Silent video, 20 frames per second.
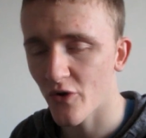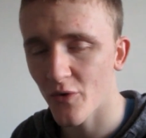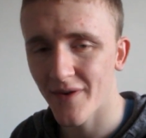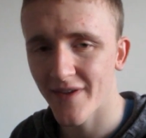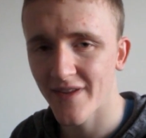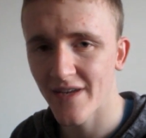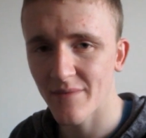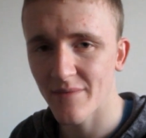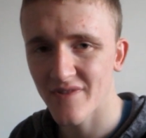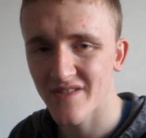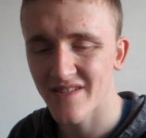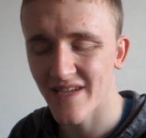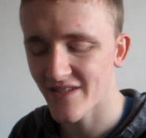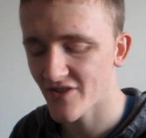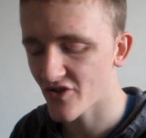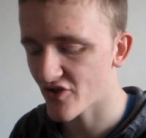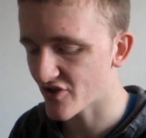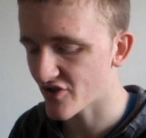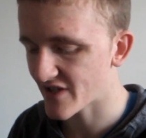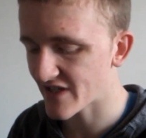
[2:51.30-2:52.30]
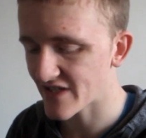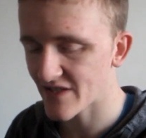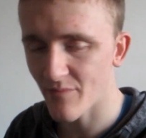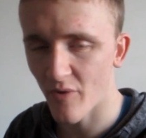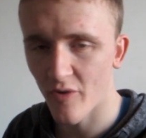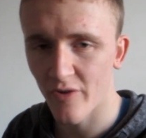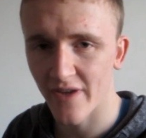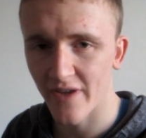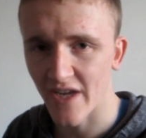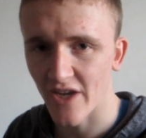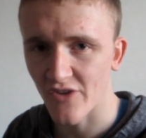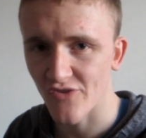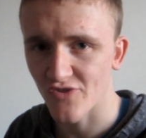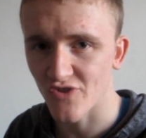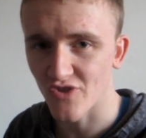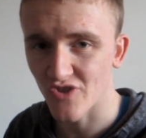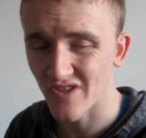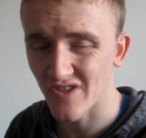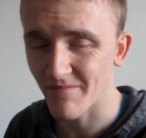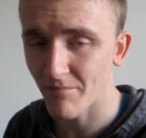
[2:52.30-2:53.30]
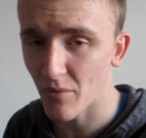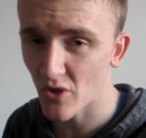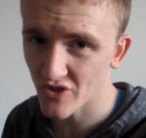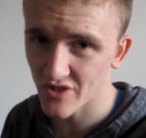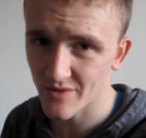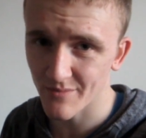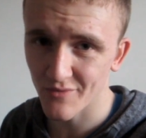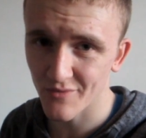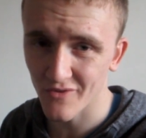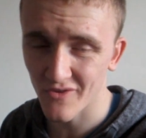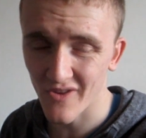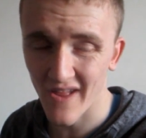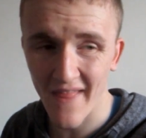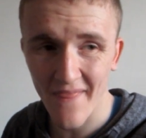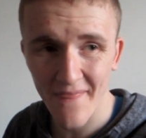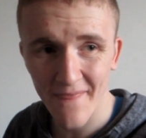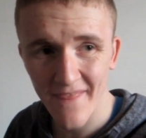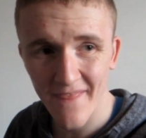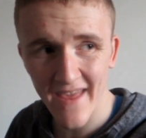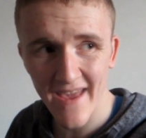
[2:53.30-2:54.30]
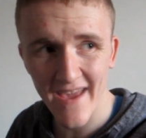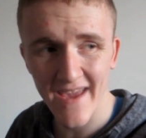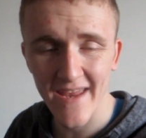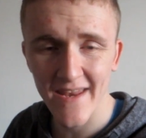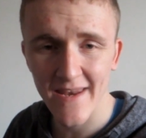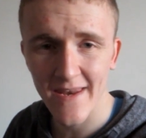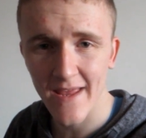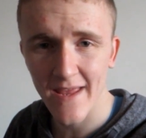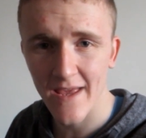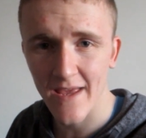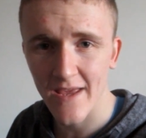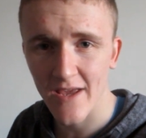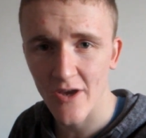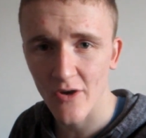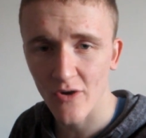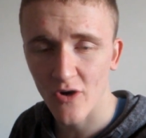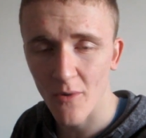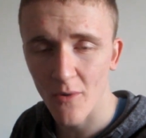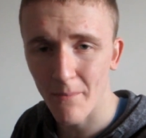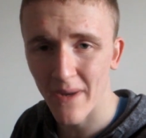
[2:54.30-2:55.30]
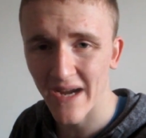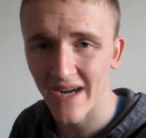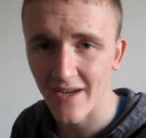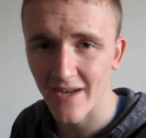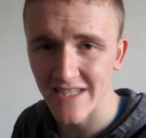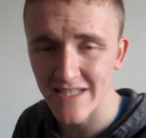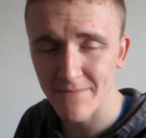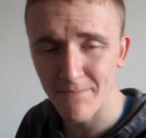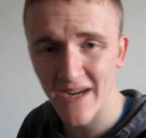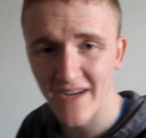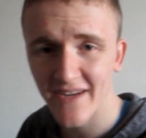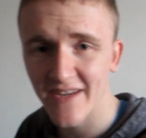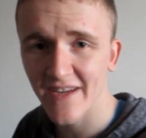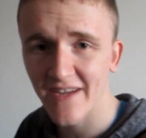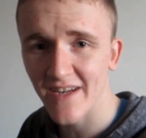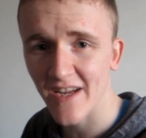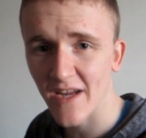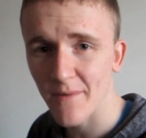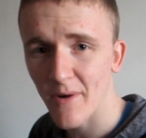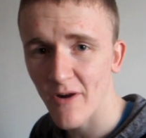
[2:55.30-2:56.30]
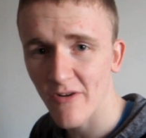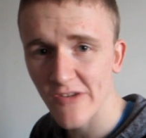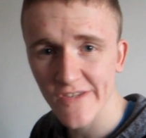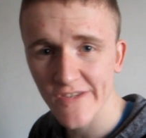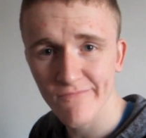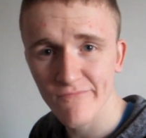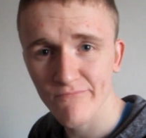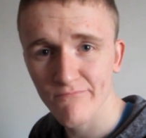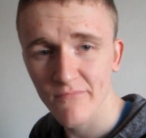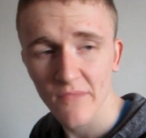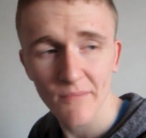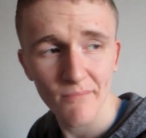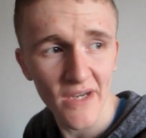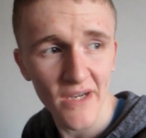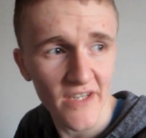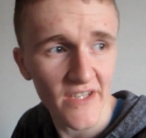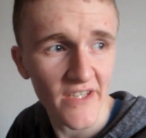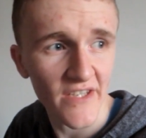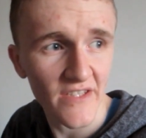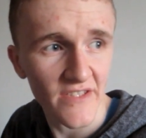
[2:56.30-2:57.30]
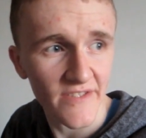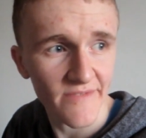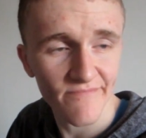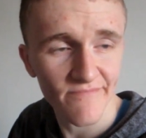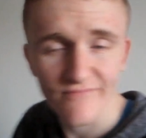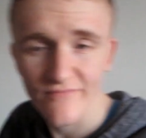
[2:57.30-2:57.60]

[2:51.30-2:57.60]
quickly nip to Tesco's, get some more ink cartridges if possible, and then we'll come back and it's pancake night apparently. Pancakes.